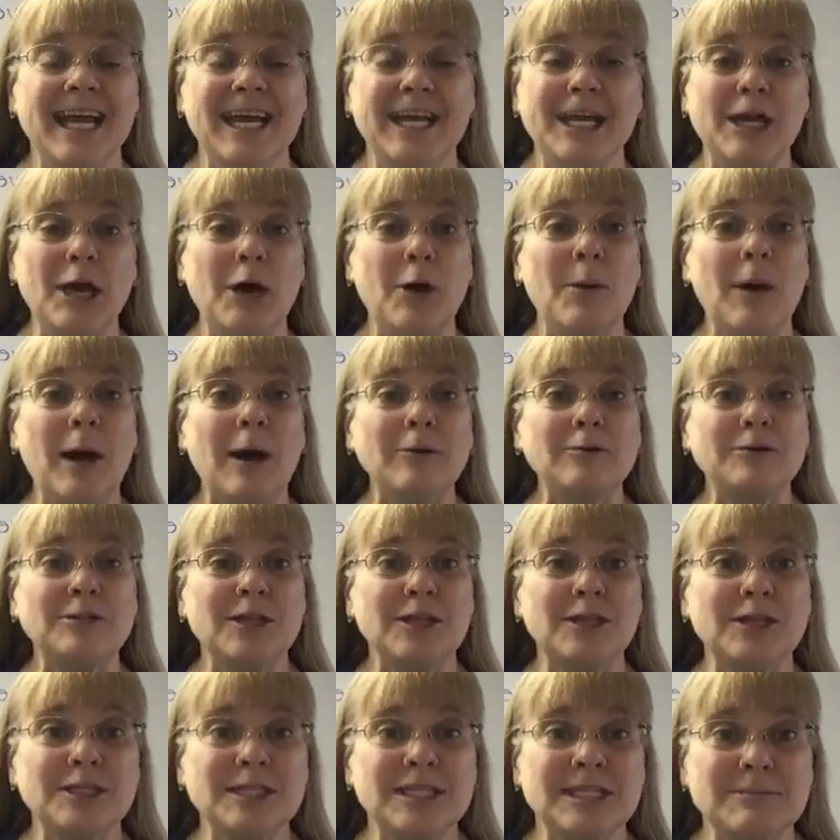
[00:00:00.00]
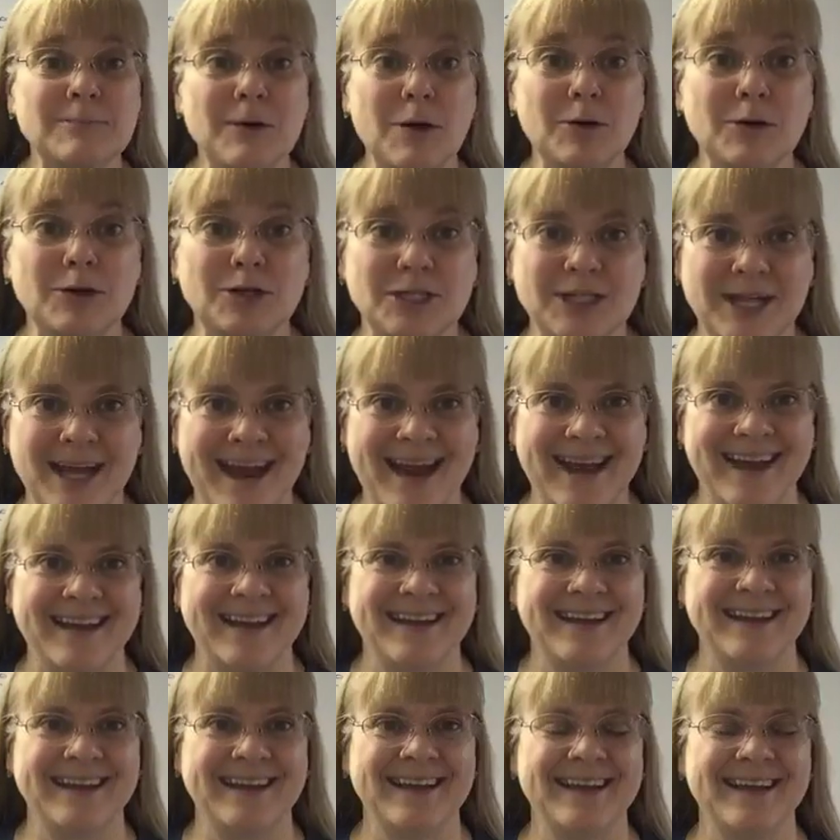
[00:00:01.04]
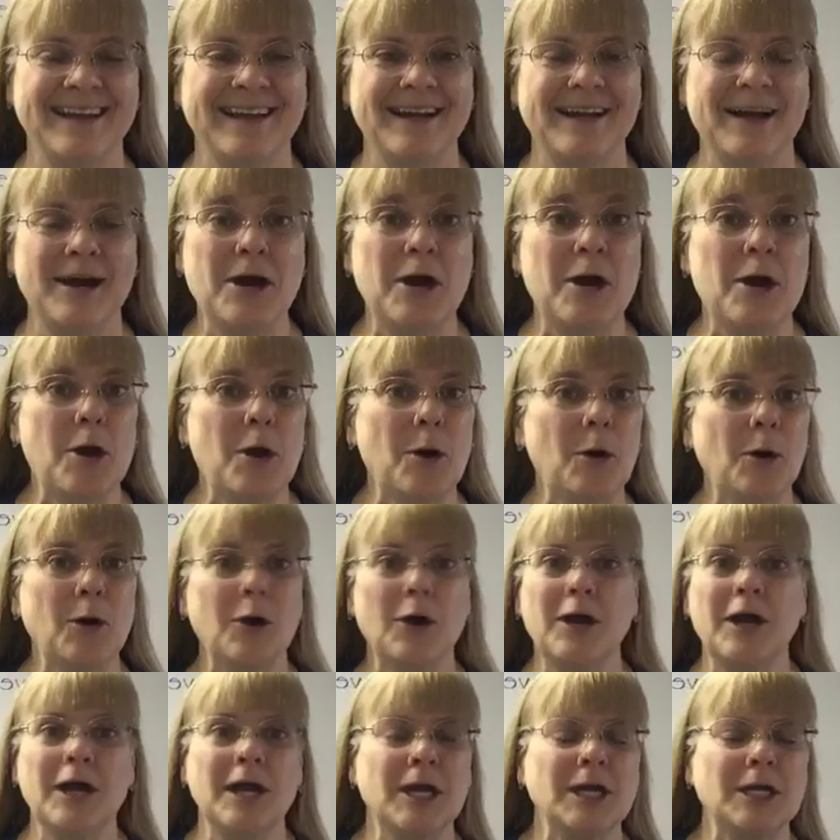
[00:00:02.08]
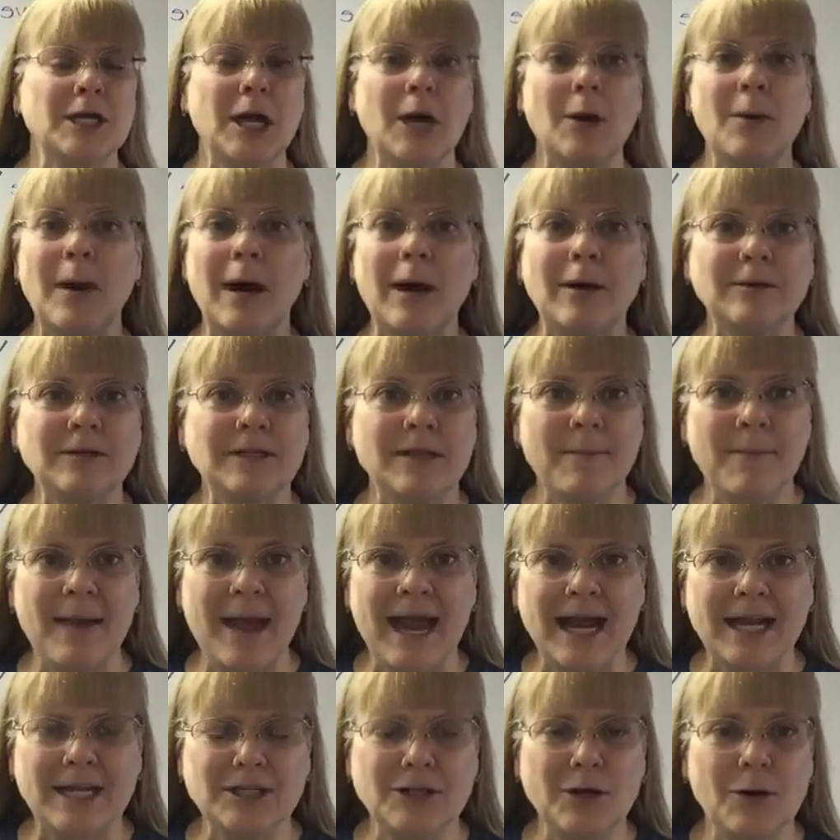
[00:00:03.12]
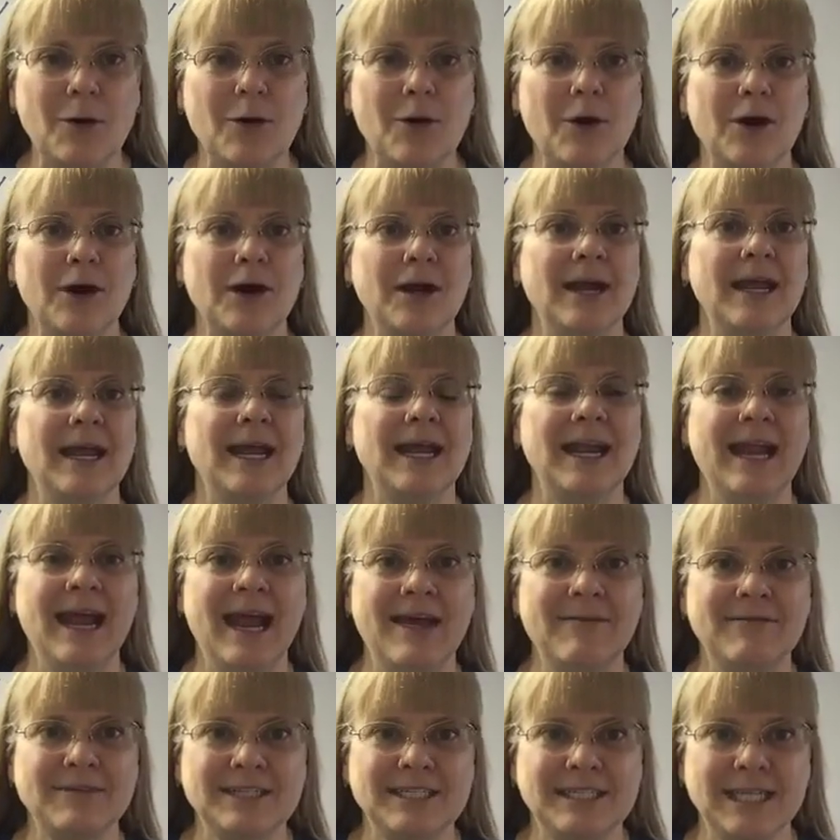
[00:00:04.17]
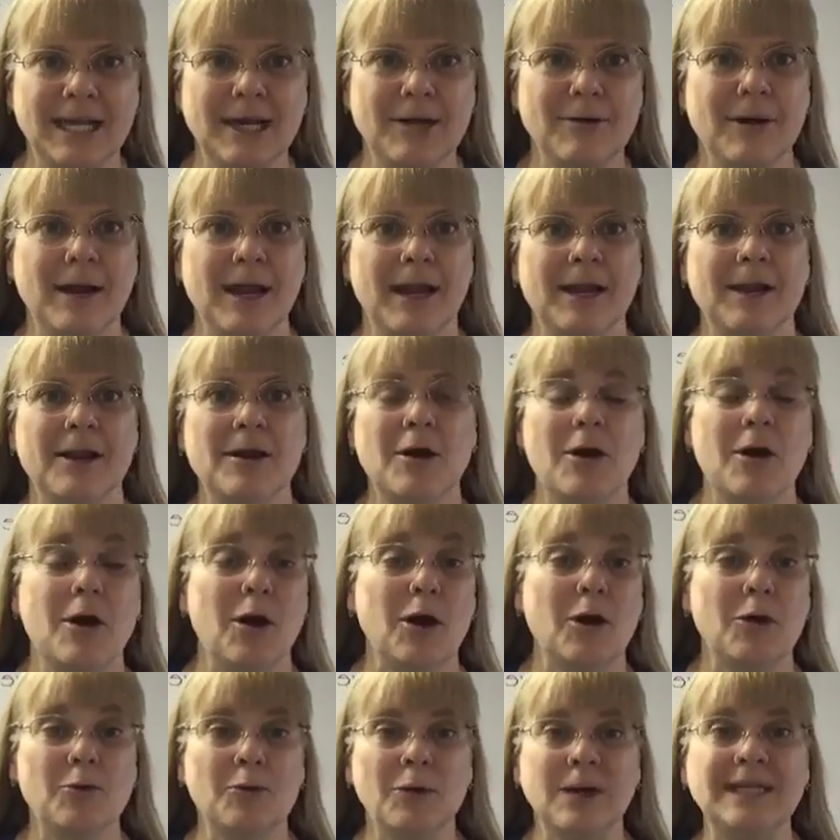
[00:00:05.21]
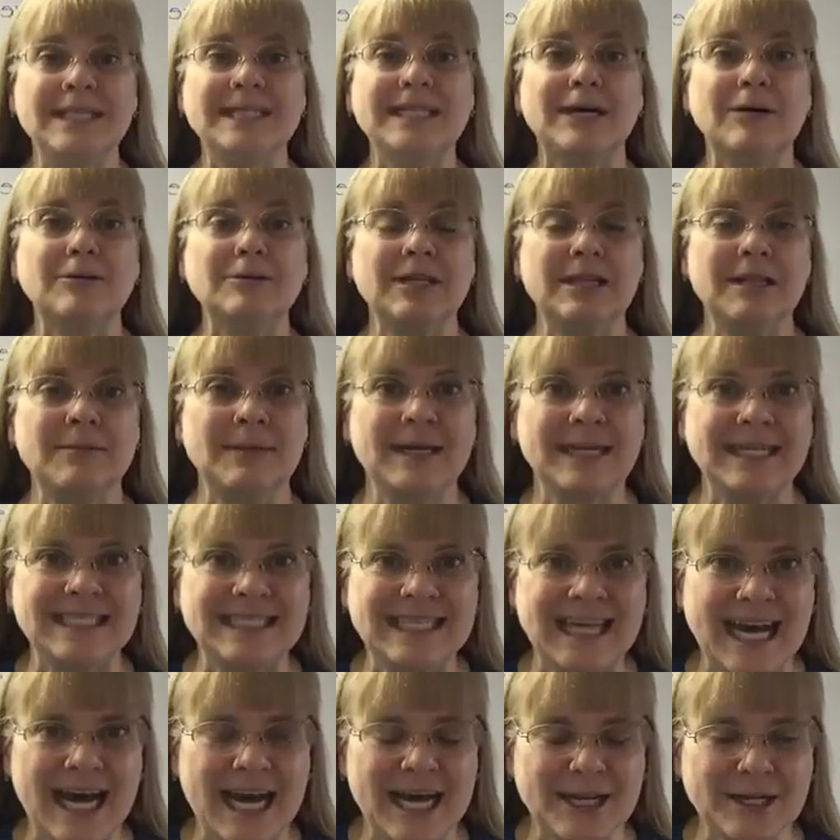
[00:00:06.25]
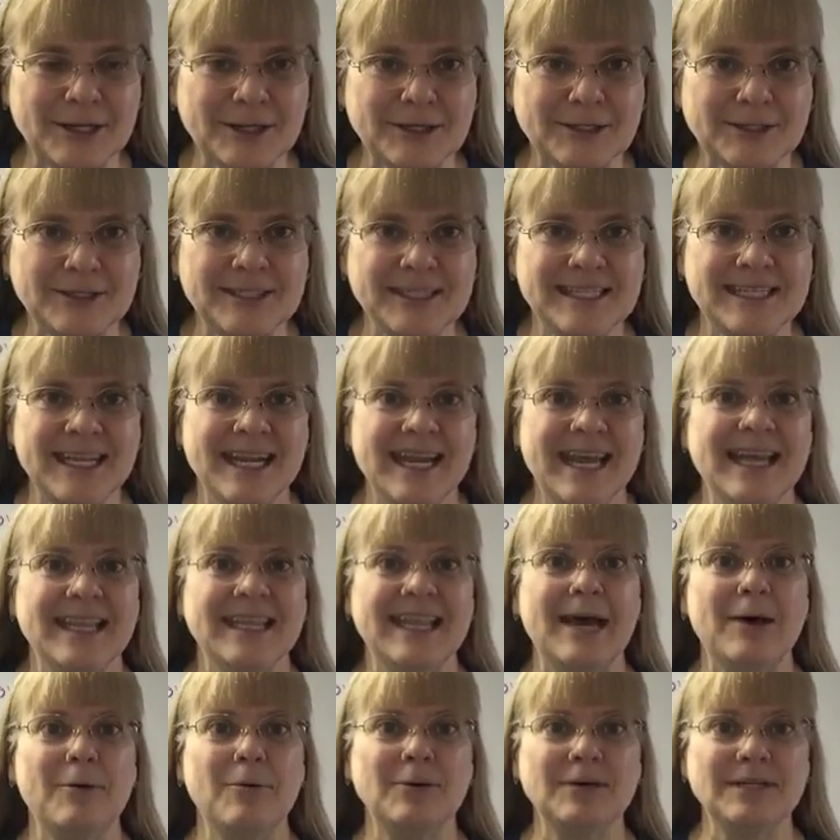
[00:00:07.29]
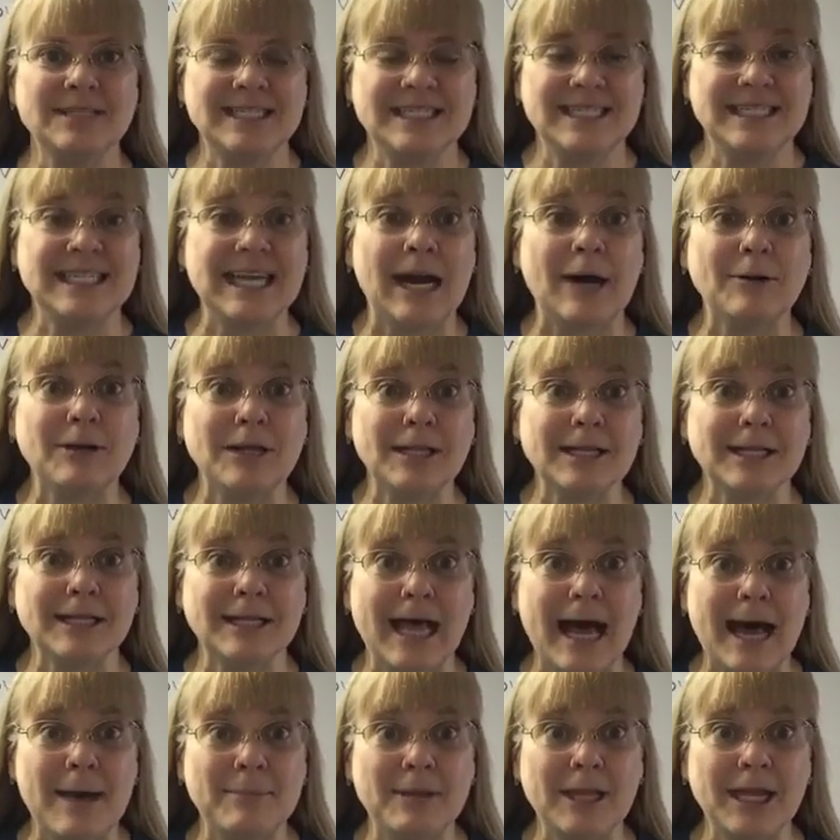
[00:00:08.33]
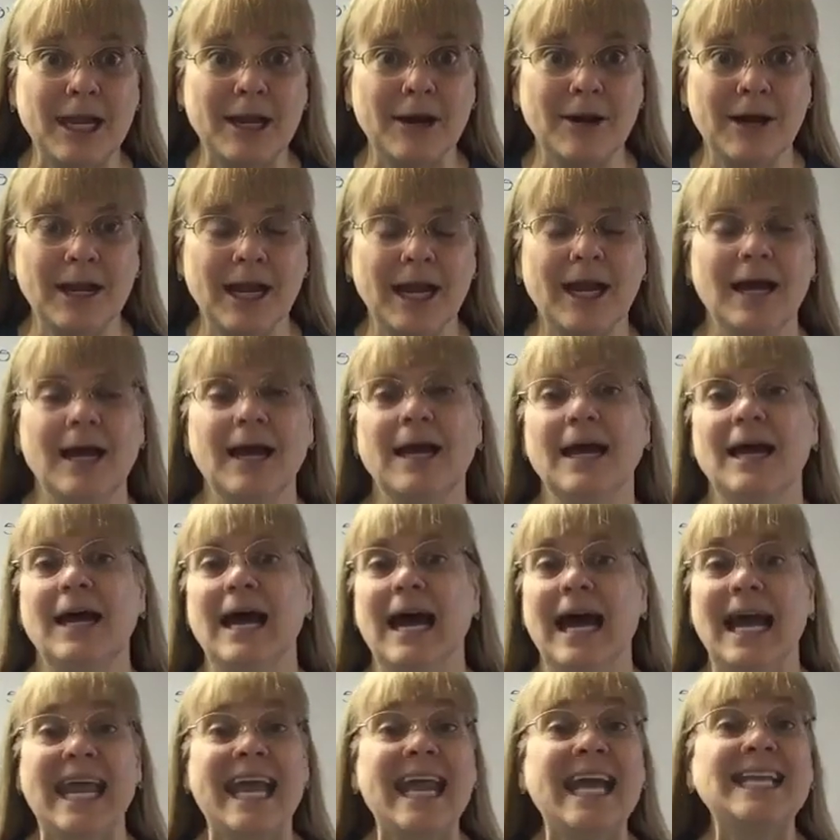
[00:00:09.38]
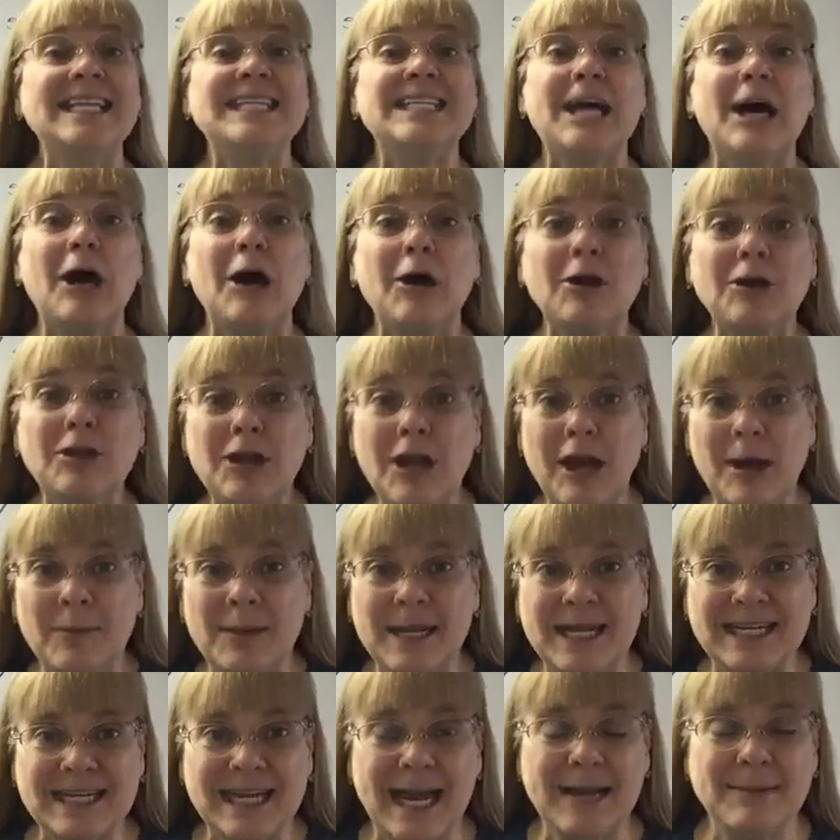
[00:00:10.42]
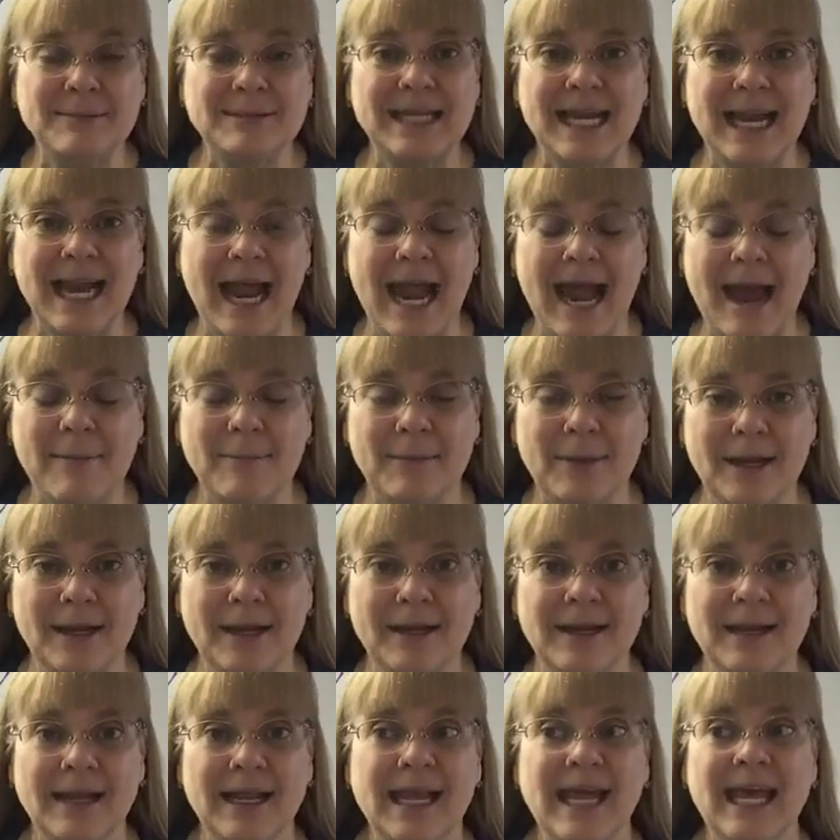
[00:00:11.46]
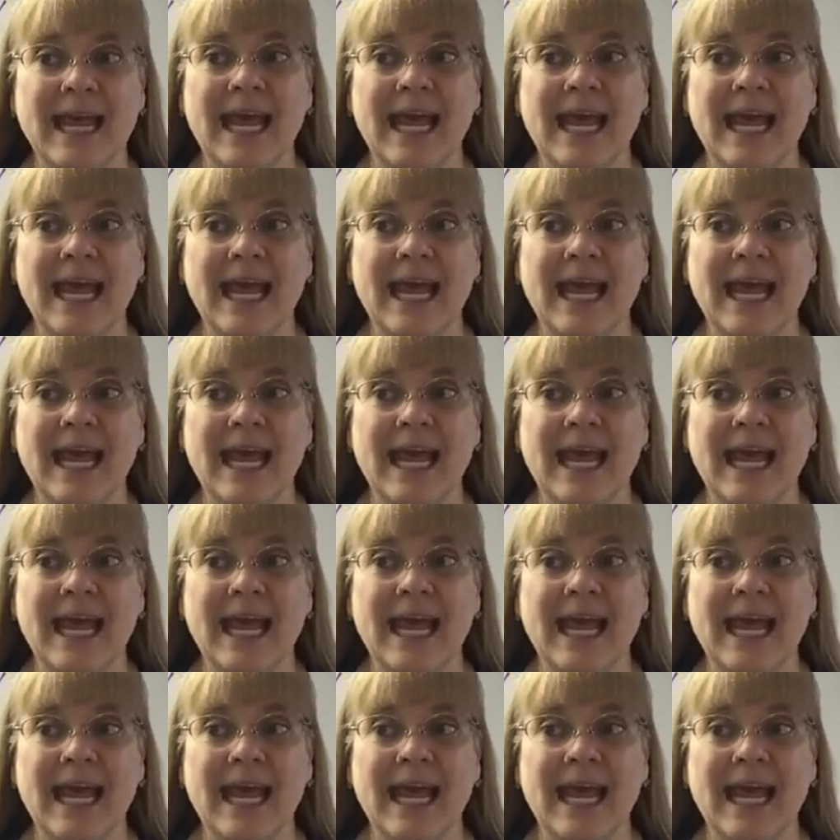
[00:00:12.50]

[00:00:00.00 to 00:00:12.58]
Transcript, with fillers: go out to the smoke shack or go out the back door and have a cigarette or run down to the McDonald's that was down in the lobby area. I can't tell you how many times that happened.